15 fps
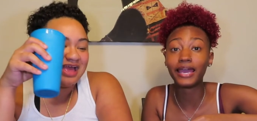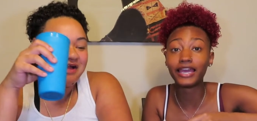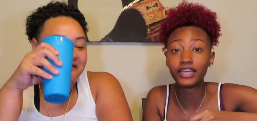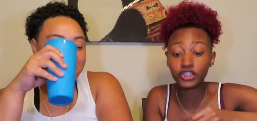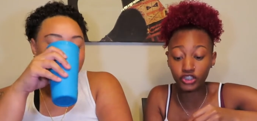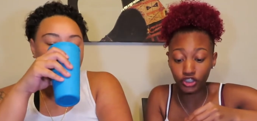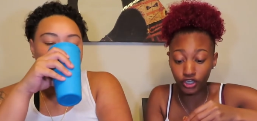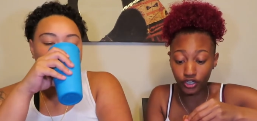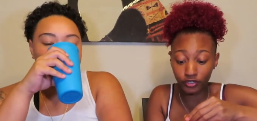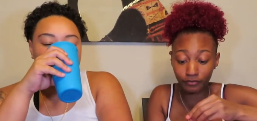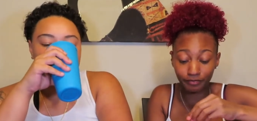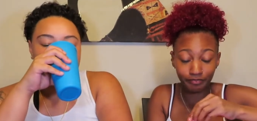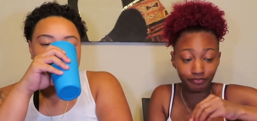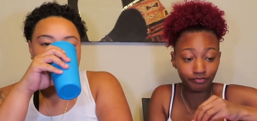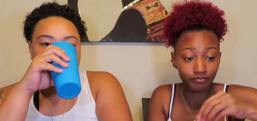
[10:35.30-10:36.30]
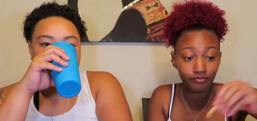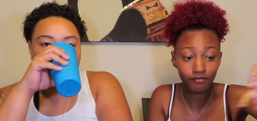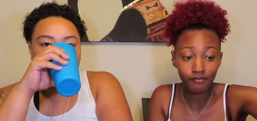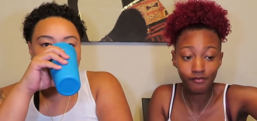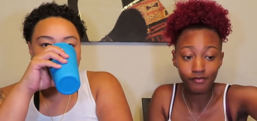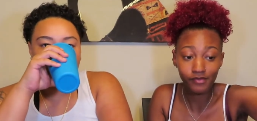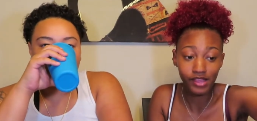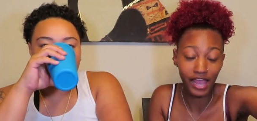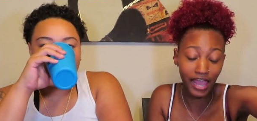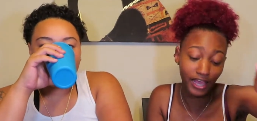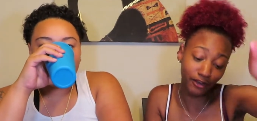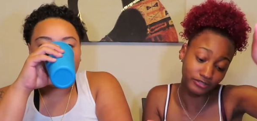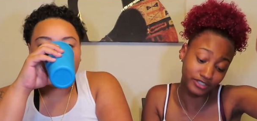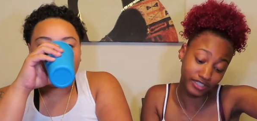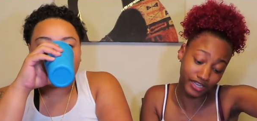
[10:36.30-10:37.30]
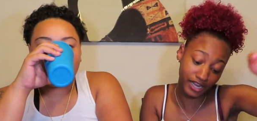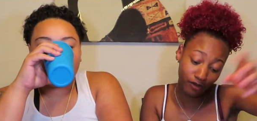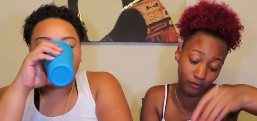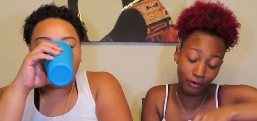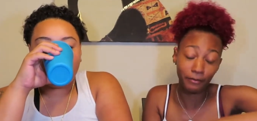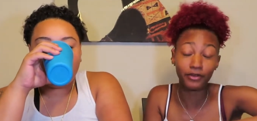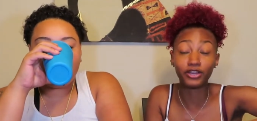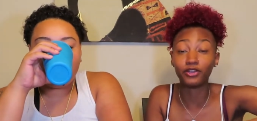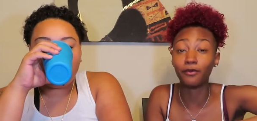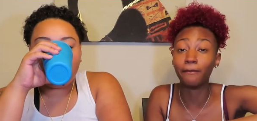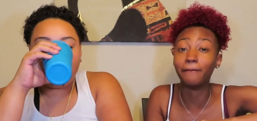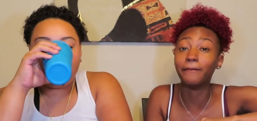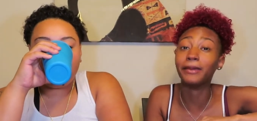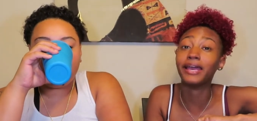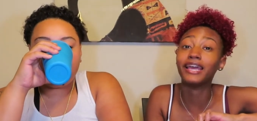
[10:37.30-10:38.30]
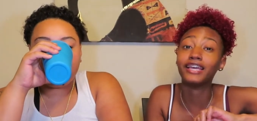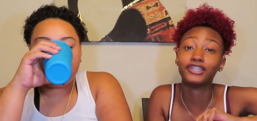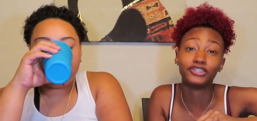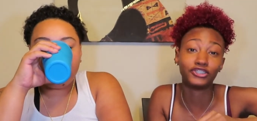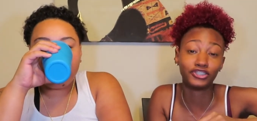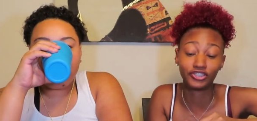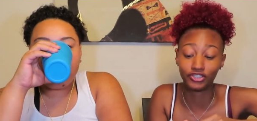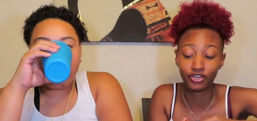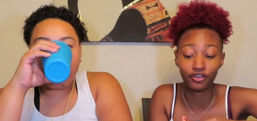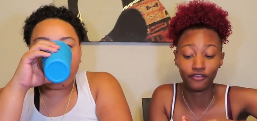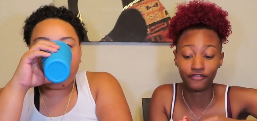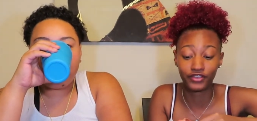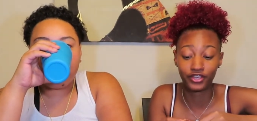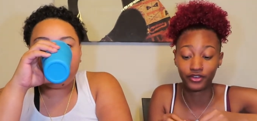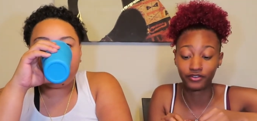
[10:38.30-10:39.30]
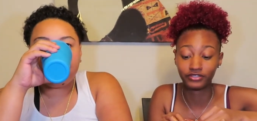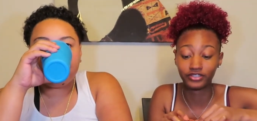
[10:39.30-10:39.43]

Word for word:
Speaker 1: major. I ain't gonna say that word. We could do major stuff here.